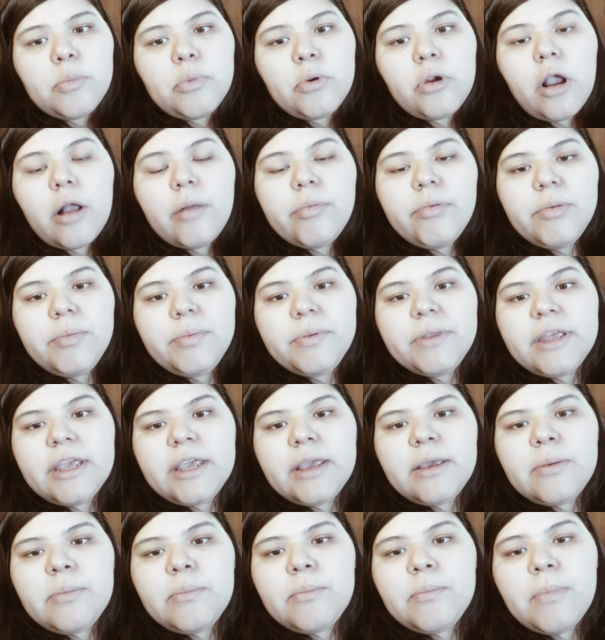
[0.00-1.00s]

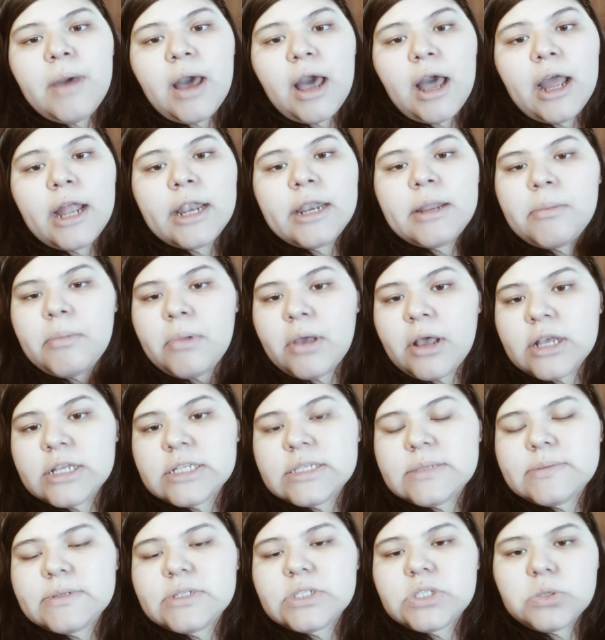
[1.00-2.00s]
probably mine and my
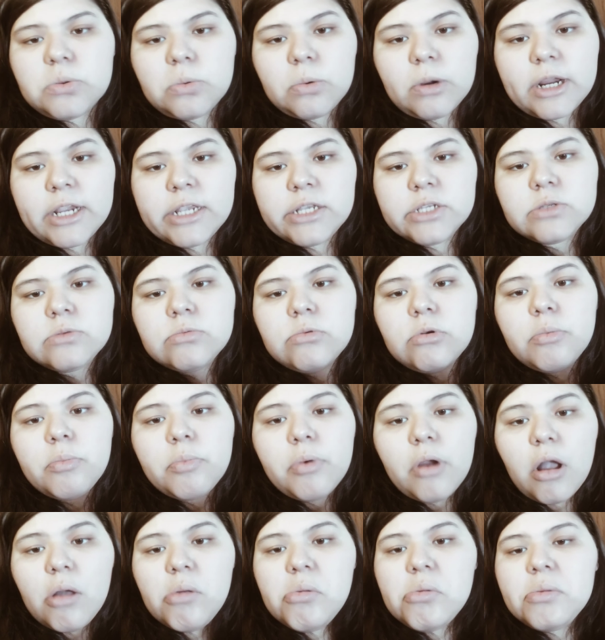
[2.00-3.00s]
husband's rings will
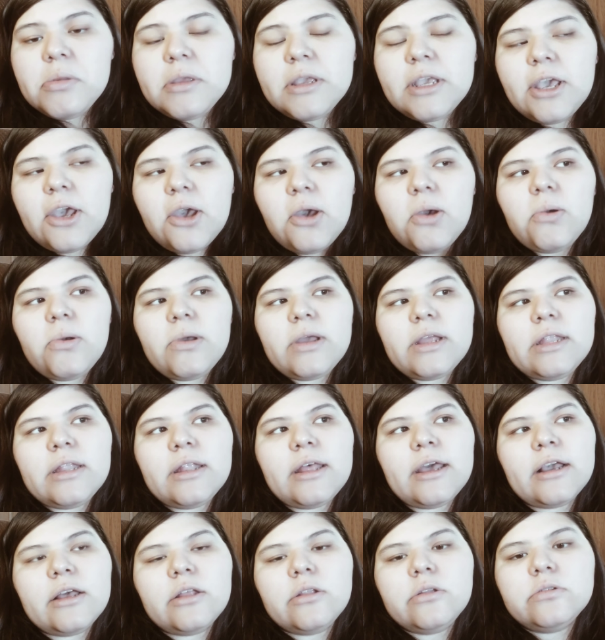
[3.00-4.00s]
probably go in,
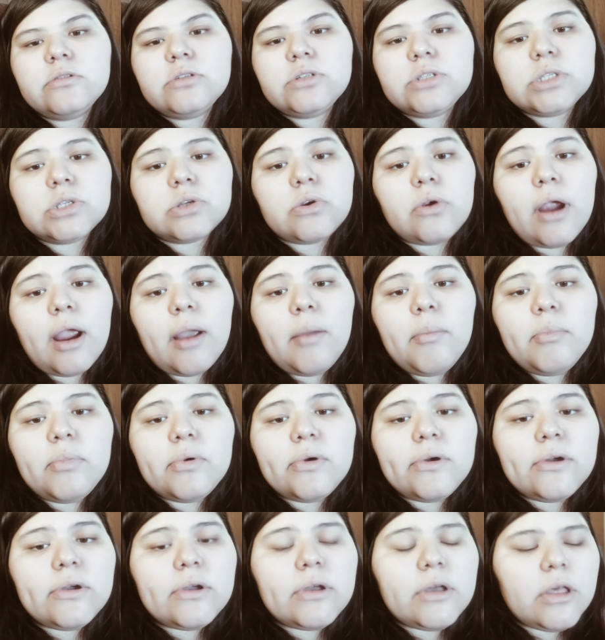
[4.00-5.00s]
like, a little
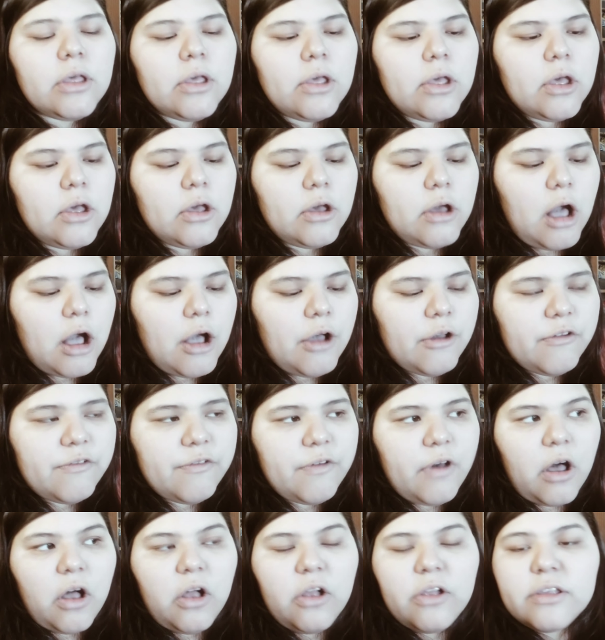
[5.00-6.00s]
scrapbook
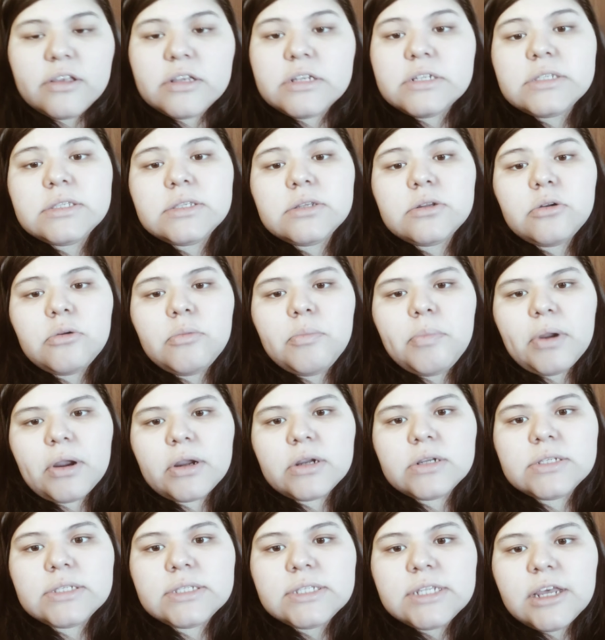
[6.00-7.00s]
of all his little
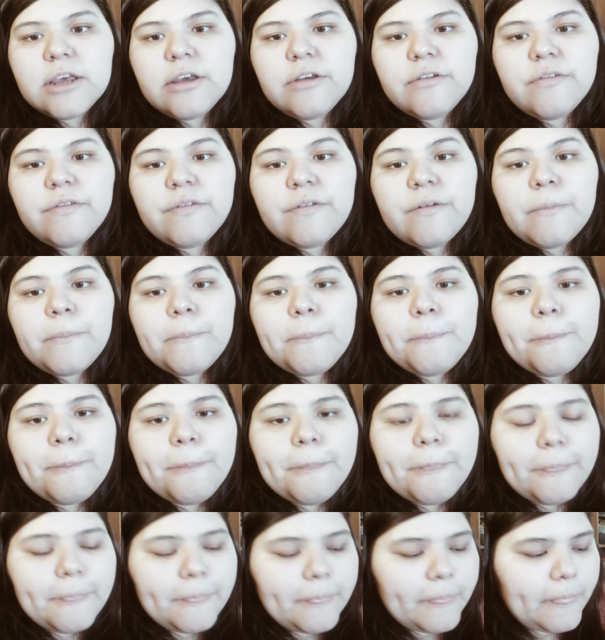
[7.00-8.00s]
birth stuff,
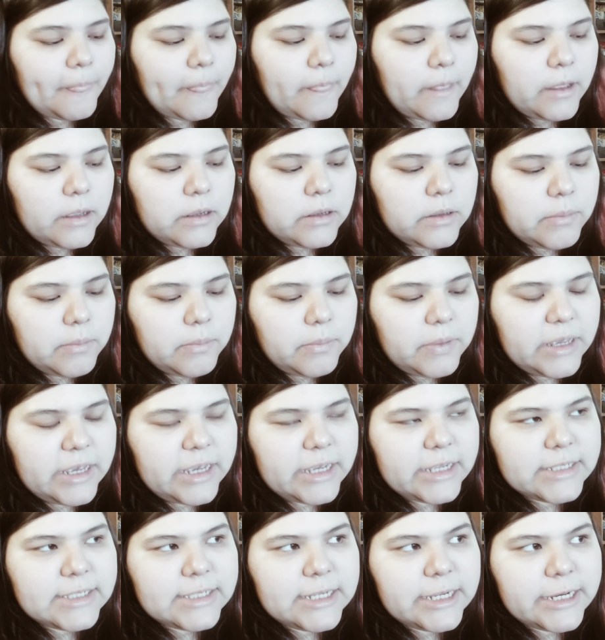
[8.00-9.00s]

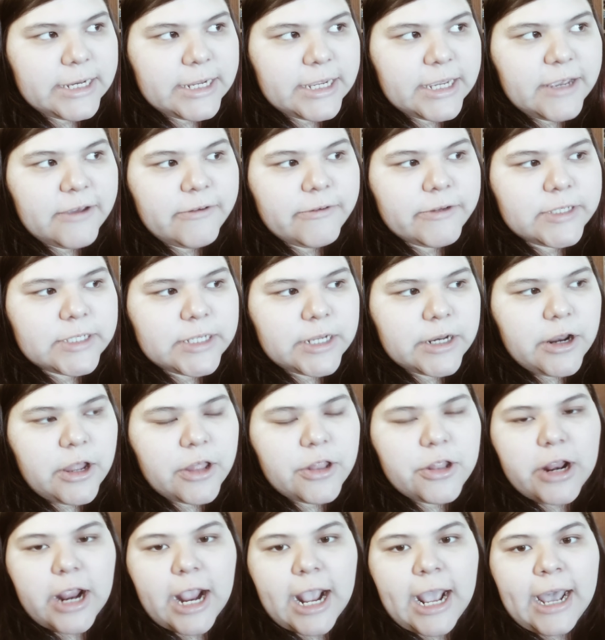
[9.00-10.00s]
because they did give us
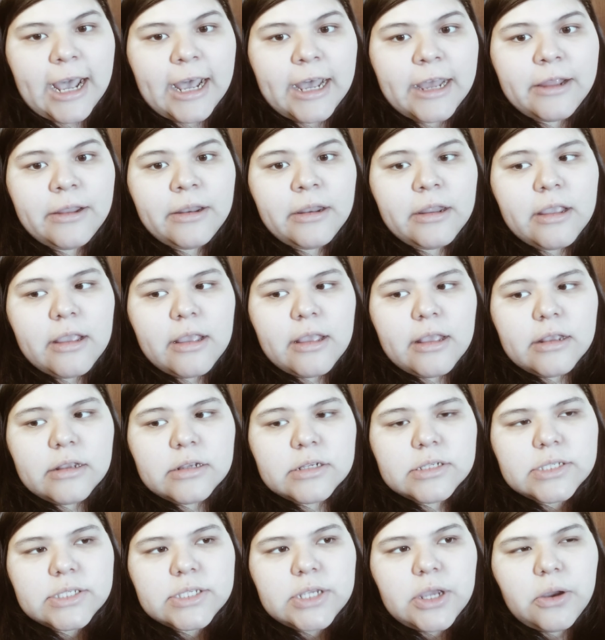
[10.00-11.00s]
another hat.
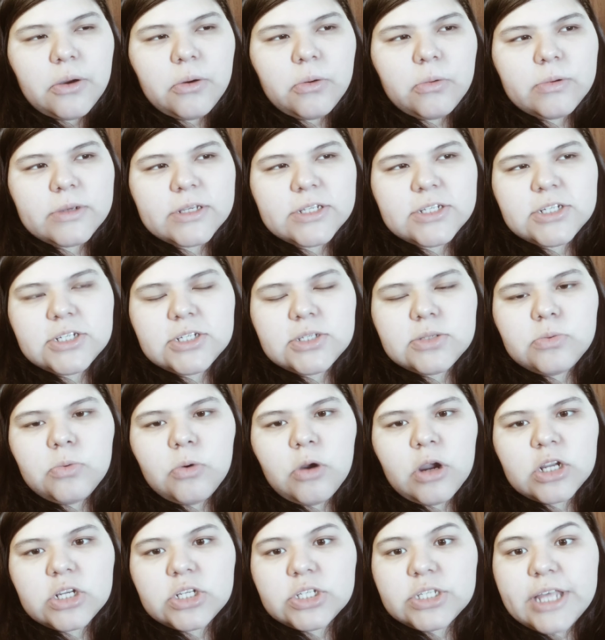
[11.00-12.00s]
So we just
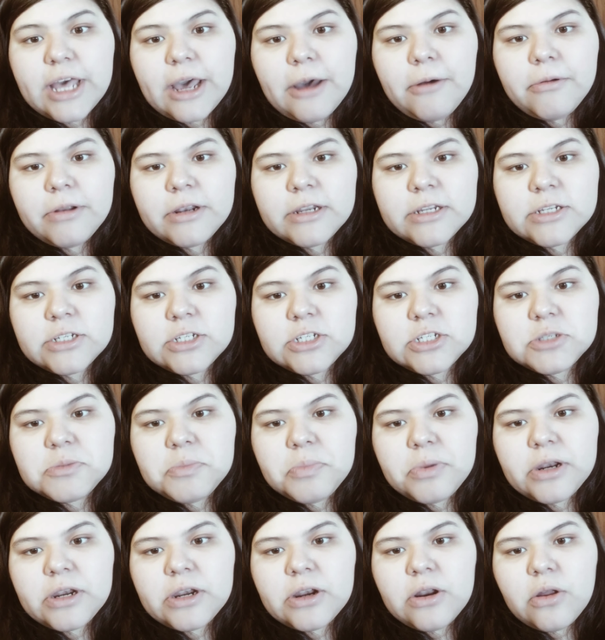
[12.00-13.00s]
washed that one and just
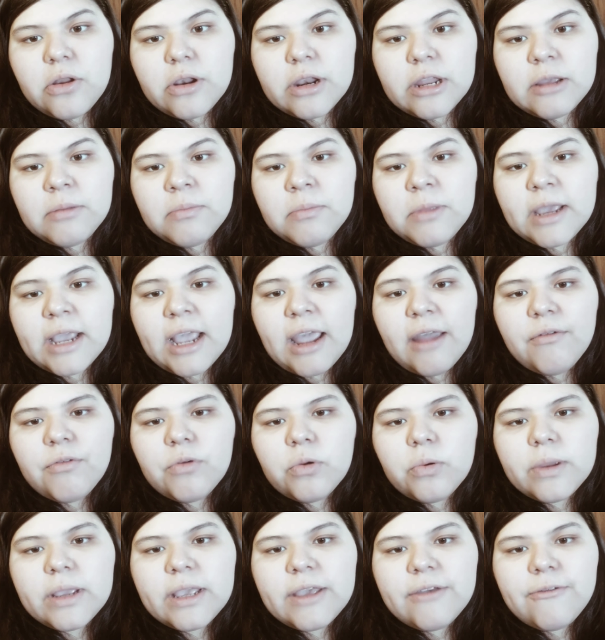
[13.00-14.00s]
put it on him, like,
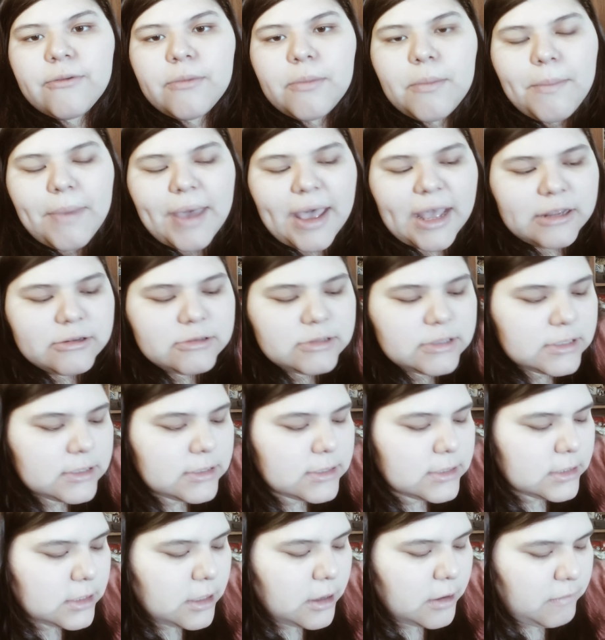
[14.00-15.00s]
after we give him baths
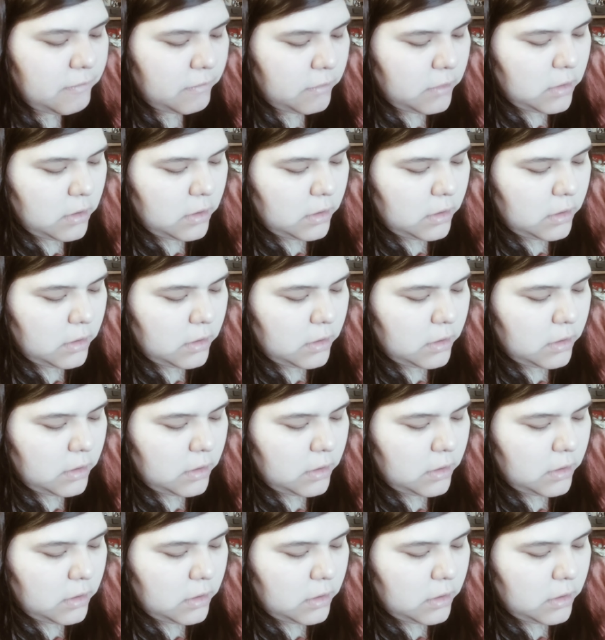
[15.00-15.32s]
and stuff.